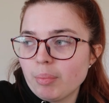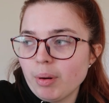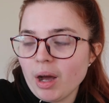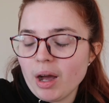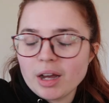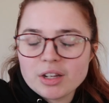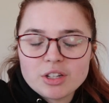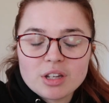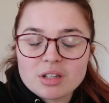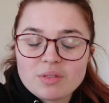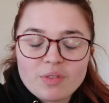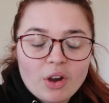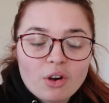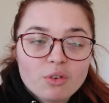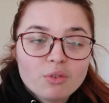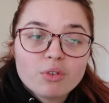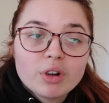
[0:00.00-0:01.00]
But I just
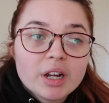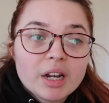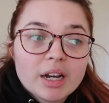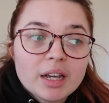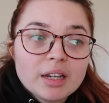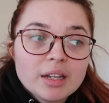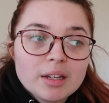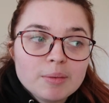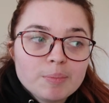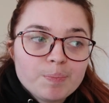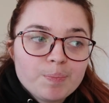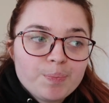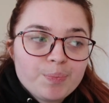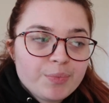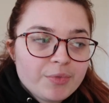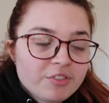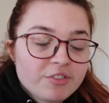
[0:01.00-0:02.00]
felt really
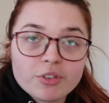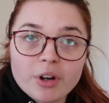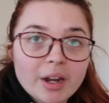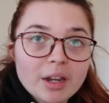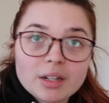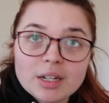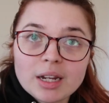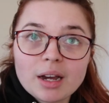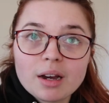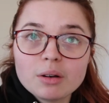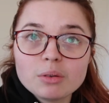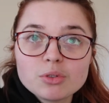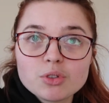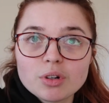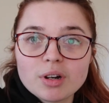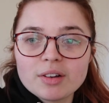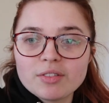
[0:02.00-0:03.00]
freaked
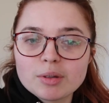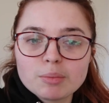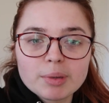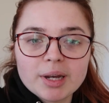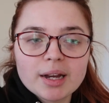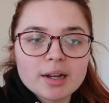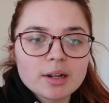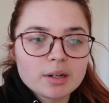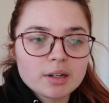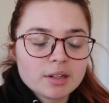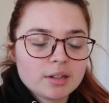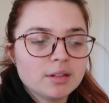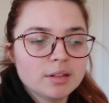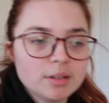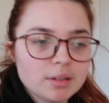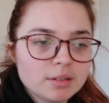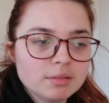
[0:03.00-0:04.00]
out driving back,
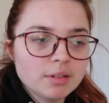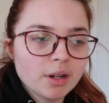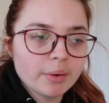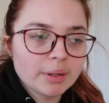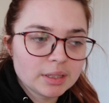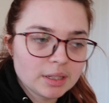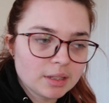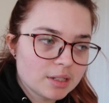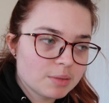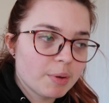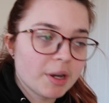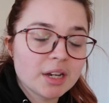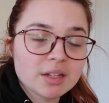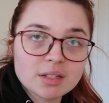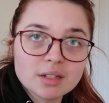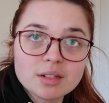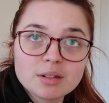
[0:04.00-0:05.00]
knowing that this
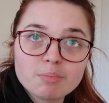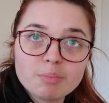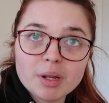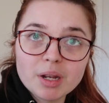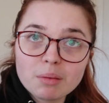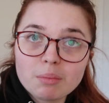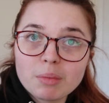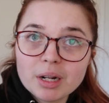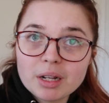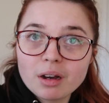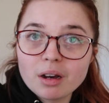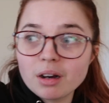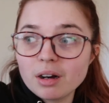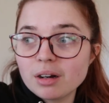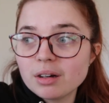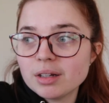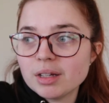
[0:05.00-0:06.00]
person had been in my
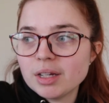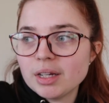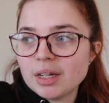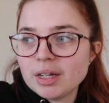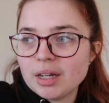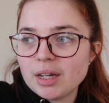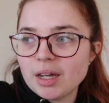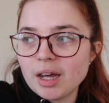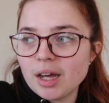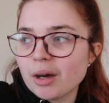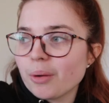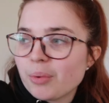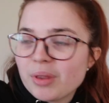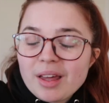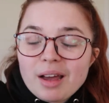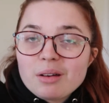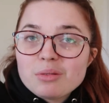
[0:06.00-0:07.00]
car
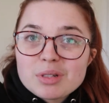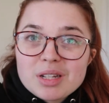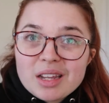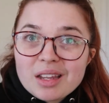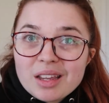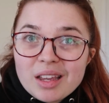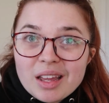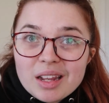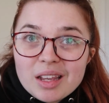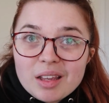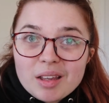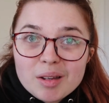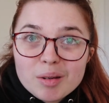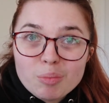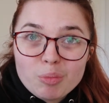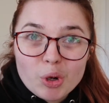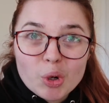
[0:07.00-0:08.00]
without taking
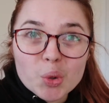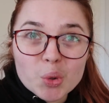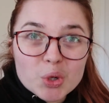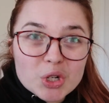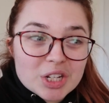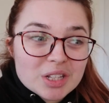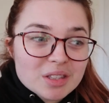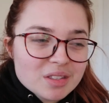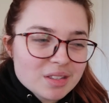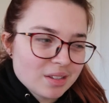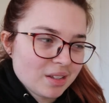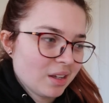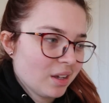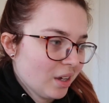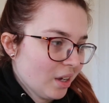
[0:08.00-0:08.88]
any precautions.